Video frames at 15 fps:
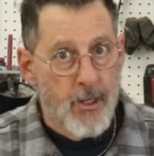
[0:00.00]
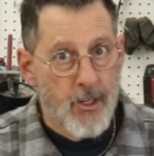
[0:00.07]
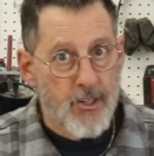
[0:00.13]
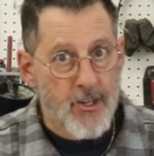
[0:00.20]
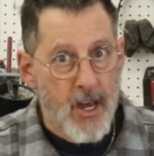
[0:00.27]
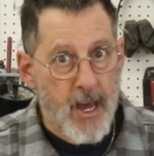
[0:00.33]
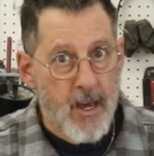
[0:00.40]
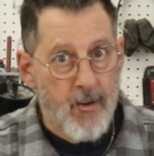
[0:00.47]
Be
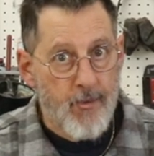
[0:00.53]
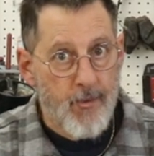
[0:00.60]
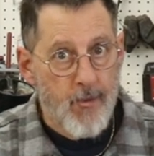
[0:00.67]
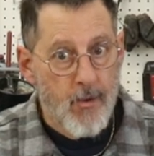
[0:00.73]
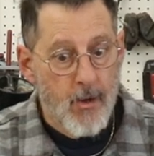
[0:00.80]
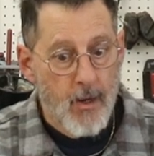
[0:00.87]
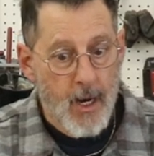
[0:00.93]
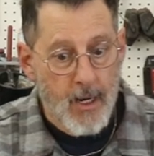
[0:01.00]

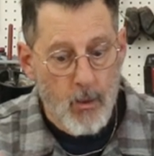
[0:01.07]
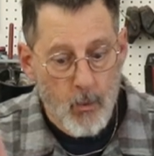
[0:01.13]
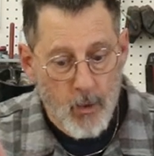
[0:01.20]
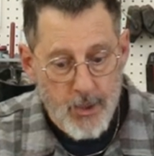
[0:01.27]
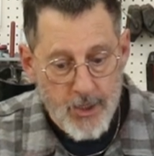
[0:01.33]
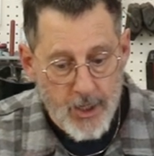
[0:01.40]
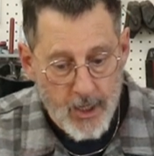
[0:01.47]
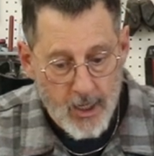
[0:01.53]
safe. I don't
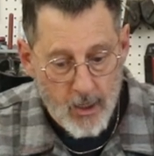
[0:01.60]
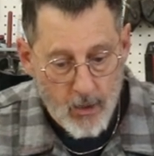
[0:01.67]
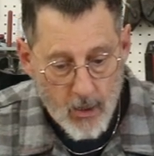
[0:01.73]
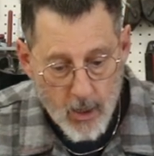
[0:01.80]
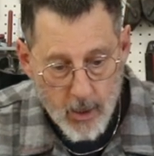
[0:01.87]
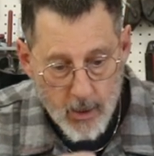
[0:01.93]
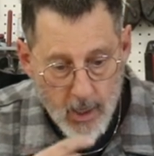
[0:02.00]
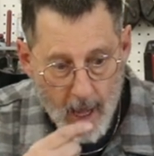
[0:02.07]
want you to get
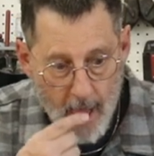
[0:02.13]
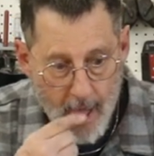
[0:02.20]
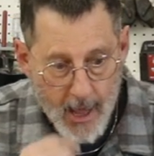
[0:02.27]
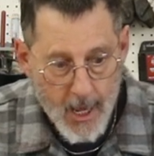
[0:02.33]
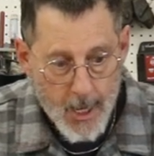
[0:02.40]
hurt.